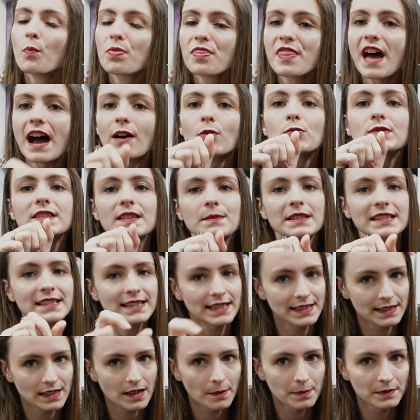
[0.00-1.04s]
that also means
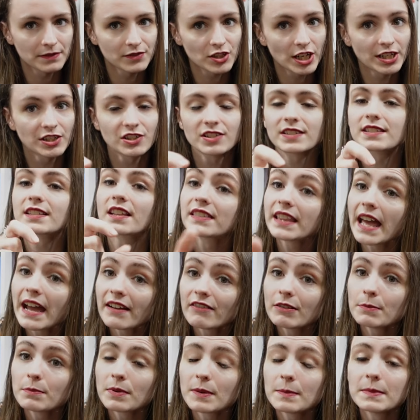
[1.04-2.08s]
there's a couple of changes that they're
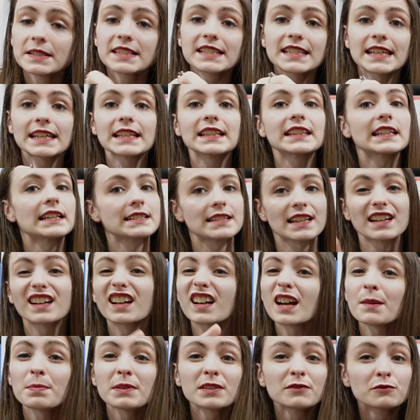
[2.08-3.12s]
implementing, things like a
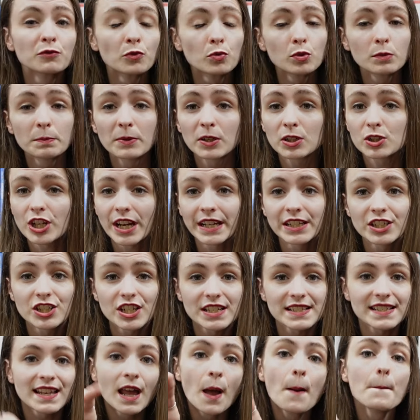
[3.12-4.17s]
couple of rulebook
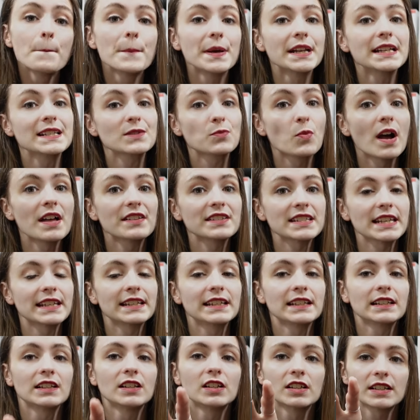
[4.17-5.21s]
changes, but it's worth
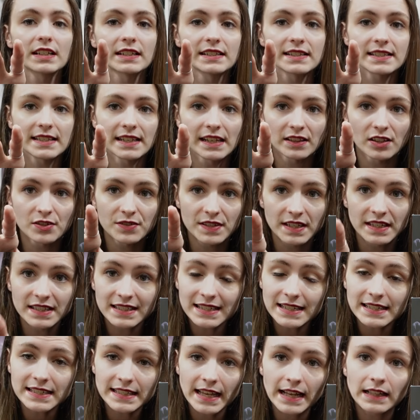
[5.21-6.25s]
taking a look and seeing those in
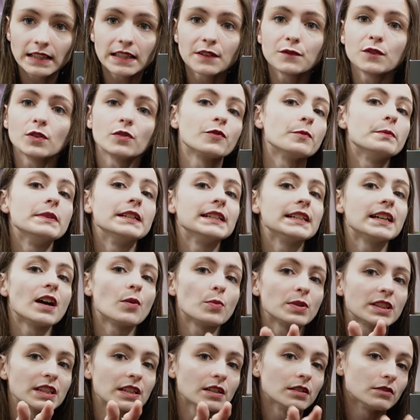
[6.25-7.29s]
detail if you're familiar
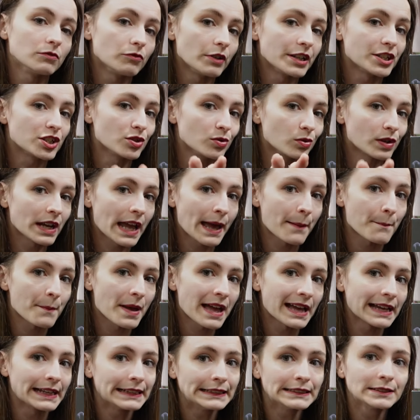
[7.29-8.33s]
with the original
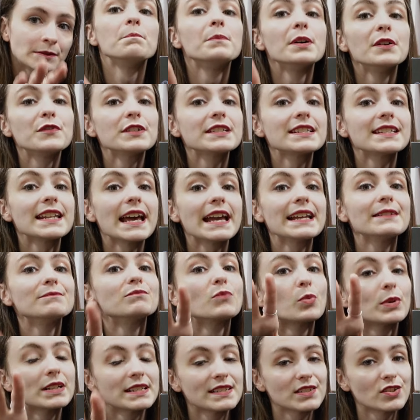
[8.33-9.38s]
campaign. But for today,
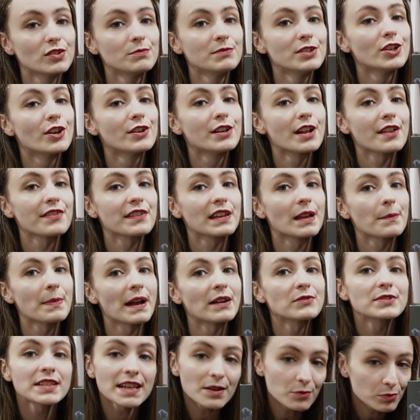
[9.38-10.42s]
we'll assume you know nothing
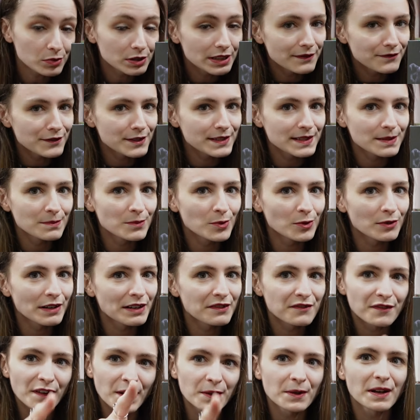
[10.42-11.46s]
about it. We'll give you some more
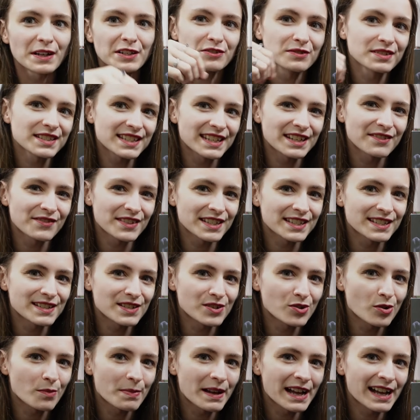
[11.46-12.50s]
info and you'll see if this is
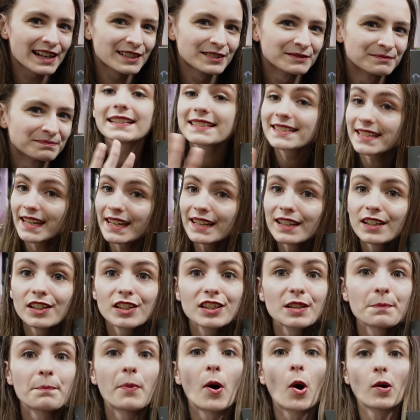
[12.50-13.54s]
your bag. Let's take a look at
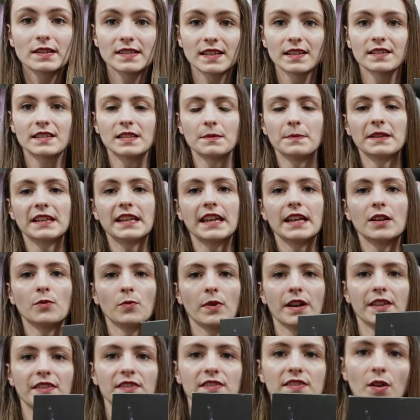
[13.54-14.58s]
the box to begin
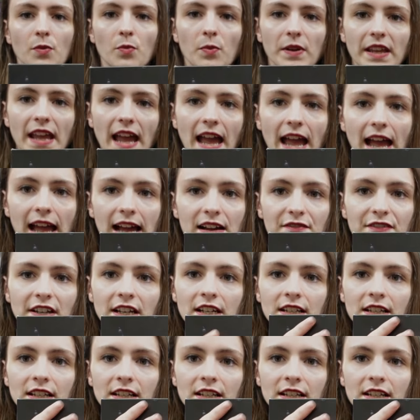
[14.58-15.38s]
with. So we have